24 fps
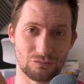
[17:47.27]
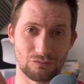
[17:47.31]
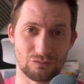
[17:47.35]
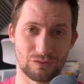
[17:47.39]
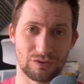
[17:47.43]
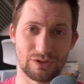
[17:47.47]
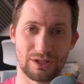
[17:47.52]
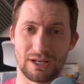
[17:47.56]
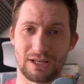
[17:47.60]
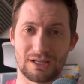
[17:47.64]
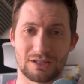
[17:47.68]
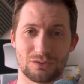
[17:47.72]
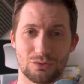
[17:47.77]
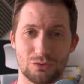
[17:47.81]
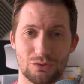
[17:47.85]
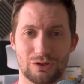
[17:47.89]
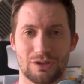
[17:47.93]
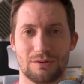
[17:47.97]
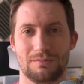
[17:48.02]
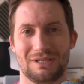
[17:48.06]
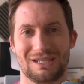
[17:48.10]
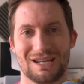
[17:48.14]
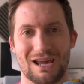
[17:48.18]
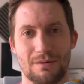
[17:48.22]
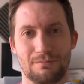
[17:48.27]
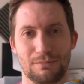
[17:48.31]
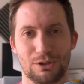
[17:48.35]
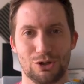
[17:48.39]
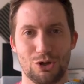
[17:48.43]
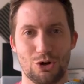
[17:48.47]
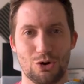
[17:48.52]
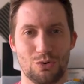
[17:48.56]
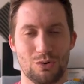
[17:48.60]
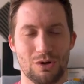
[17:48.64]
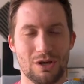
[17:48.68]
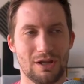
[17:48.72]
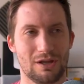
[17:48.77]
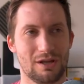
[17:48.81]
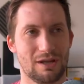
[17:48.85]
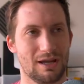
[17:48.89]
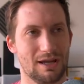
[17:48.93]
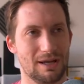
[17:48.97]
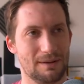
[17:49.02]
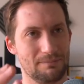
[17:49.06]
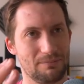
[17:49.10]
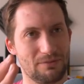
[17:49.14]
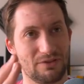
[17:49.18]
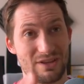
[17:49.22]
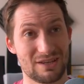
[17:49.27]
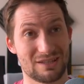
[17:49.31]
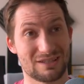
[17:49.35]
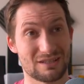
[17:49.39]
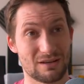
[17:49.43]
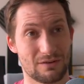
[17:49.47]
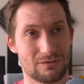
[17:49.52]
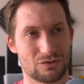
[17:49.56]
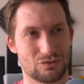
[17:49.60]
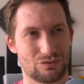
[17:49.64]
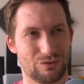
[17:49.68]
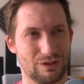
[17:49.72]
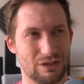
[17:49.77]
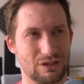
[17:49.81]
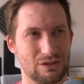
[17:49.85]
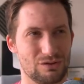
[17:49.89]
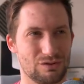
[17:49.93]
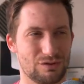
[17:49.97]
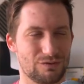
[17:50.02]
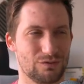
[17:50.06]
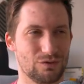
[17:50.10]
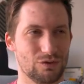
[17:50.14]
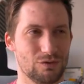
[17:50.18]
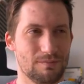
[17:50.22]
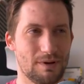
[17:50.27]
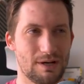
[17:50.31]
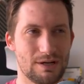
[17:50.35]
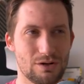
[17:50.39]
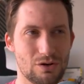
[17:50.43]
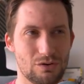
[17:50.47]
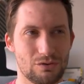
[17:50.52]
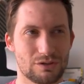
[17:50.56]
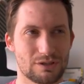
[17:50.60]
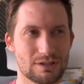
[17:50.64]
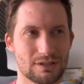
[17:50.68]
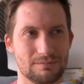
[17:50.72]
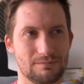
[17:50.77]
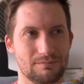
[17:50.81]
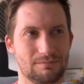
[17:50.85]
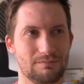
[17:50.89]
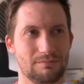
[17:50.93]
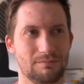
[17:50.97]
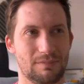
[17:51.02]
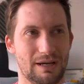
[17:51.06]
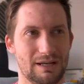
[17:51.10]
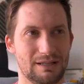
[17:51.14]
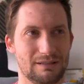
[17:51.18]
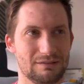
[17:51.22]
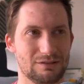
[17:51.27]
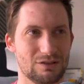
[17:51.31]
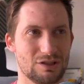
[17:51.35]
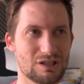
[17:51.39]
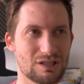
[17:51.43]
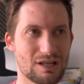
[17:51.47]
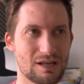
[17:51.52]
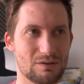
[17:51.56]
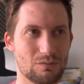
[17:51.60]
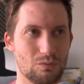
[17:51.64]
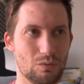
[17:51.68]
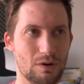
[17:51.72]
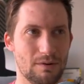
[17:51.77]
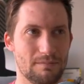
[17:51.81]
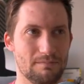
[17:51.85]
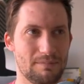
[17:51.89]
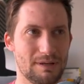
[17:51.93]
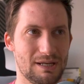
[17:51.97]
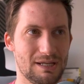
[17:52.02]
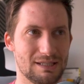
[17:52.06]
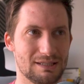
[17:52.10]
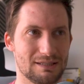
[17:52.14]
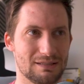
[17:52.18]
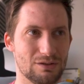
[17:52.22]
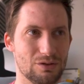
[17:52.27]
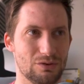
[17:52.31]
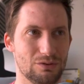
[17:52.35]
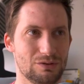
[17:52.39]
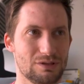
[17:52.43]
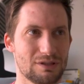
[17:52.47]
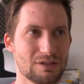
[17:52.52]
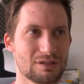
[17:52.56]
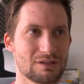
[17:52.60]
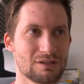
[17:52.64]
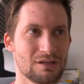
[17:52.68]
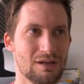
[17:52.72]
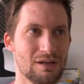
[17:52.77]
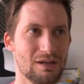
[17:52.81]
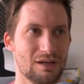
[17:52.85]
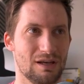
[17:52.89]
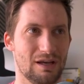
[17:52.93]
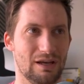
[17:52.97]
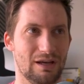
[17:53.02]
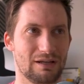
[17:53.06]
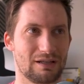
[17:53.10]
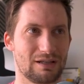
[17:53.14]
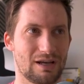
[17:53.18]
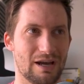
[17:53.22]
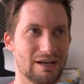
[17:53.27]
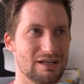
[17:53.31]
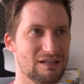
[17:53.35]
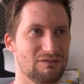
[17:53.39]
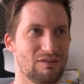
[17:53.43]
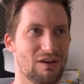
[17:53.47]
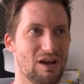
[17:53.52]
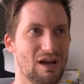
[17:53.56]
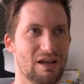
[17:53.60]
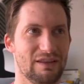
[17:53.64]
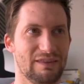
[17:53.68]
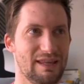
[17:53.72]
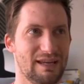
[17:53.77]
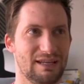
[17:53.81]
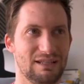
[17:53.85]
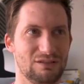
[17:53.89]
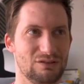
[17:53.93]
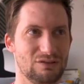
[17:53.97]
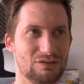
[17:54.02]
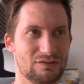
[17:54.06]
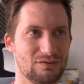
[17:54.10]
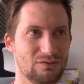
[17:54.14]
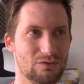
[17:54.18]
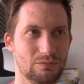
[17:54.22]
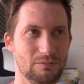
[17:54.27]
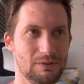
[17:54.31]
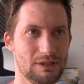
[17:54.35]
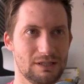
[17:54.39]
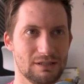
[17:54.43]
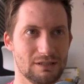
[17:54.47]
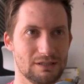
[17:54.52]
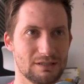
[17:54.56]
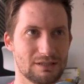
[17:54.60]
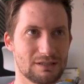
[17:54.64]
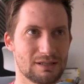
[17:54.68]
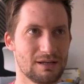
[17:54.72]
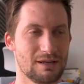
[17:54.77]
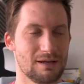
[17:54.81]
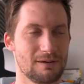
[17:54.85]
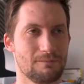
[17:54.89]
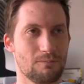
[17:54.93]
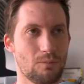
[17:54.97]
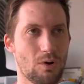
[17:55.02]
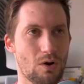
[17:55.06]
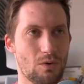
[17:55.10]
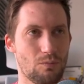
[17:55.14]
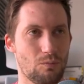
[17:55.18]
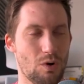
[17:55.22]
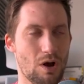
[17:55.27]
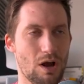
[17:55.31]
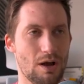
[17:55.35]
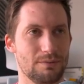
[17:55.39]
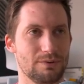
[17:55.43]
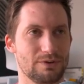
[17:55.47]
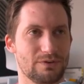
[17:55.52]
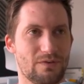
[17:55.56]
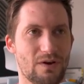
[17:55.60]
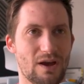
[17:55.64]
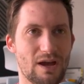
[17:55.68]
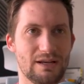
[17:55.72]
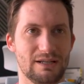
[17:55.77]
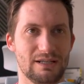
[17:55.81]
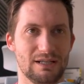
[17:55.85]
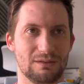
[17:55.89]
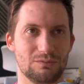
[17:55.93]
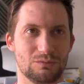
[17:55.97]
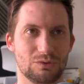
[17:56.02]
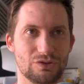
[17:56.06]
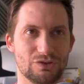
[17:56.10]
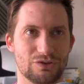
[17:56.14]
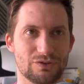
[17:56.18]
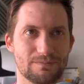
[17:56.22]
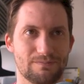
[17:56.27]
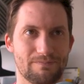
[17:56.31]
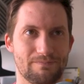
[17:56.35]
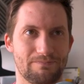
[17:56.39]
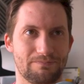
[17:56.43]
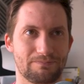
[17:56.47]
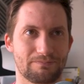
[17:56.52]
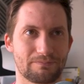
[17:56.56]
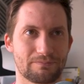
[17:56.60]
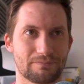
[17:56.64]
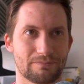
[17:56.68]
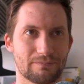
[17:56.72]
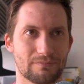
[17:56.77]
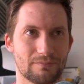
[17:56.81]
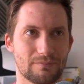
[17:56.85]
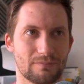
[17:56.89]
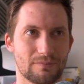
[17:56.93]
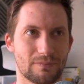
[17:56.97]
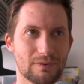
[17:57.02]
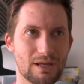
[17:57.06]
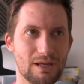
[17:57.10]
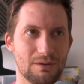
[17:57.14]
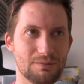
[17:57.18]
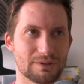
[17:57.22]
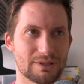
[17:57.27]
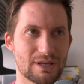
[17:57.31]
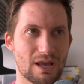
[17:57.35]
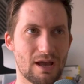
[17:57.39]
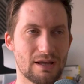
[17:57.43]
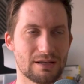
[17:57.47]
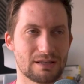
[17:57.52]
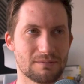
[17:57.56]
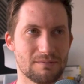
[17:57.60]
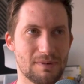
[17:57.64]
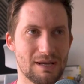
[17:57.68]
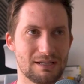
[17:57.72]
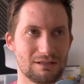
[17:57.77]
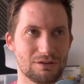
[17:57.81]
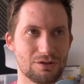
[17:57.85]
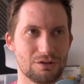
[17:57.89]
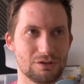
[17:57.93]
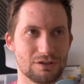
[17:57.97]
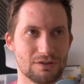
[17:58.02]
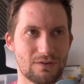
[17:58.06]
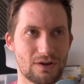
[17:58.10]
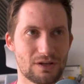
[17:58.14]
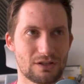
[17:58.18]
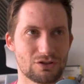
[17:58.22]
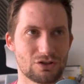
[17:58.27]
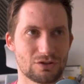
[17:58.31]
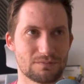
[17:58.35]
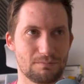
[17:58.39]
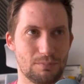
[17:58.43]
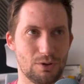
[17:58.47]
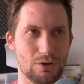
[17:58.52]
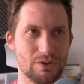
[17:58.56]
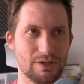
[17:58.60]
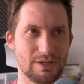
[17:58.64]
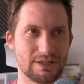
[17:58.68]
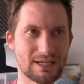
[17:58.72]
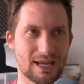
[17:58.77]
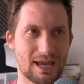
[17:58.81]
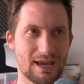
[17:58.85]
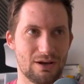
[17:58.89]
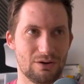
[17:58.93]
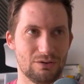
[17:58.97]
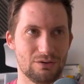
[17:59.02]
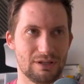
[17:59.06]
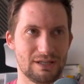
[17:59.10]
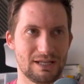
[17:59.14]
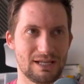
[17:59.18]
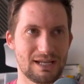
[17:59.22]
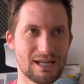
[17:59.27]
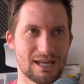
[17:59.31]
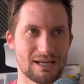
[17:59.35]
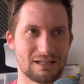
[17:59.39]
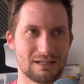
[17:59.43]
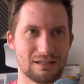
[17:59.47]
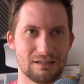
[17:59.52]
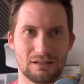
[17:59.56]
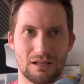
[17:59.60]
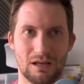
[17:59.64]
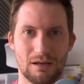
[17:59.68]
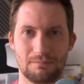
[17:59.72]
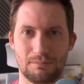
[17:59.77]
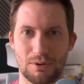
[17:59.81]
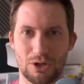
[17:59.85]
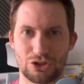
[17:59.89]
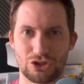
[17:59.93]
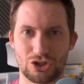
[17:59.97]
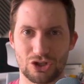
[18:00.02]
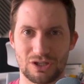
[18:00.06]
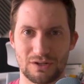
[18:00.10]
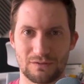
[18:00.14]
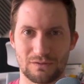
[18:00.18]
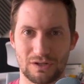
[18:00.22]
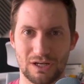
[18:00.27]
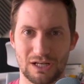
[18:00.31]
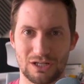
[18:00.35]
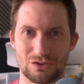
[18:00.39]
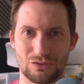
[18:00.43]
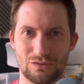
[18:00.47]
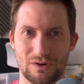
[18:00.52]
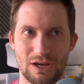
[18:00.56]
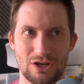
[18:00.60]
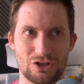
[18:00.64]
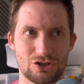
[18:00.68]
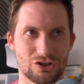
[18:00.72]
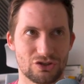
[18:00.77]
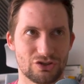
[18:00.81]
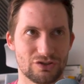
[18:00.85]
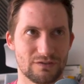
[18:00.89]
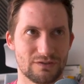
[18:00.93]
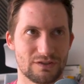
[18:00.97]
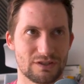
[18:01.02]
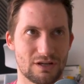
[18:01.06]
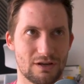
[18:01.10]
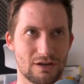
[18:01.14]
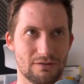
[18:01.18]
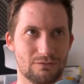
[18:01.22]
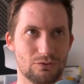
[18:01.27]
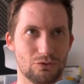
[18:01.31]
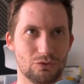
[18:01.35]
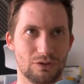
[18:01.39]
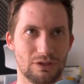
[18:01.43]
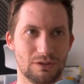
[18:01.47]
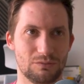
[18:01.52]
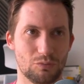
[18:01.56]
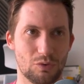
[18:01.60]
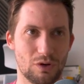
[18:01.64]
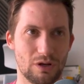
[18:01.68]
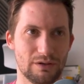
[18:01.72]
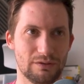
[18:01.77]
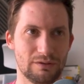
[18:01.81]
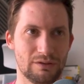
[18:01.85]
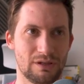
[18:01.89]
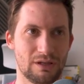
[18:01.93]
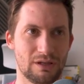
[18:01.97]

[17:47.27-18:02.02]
the links are all going to be down below. This stuff's really useful. My notes, my just like one-piece notes kind of aren't that useful because what I was finding was it was hard to make notes. If I could just put this out and he had a bunch of different iterations of stuff all in one